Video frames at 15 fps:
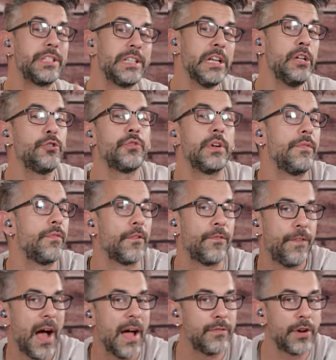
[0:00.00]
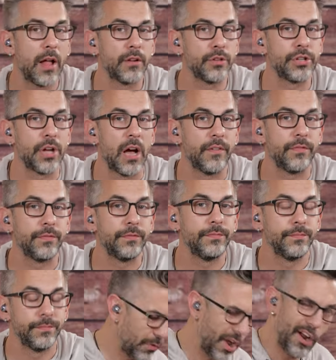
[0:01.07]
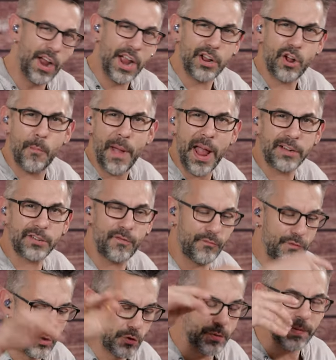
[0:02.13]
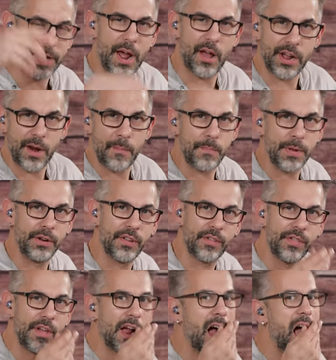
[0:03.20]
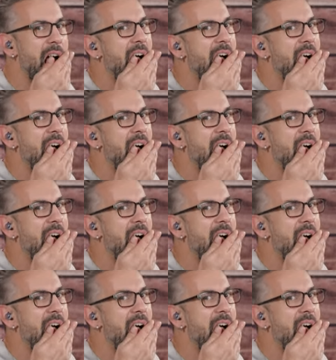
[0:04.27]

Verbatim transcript: SKILLTREE for $5 off. Alright, go back to future me now, I gotta build a thing.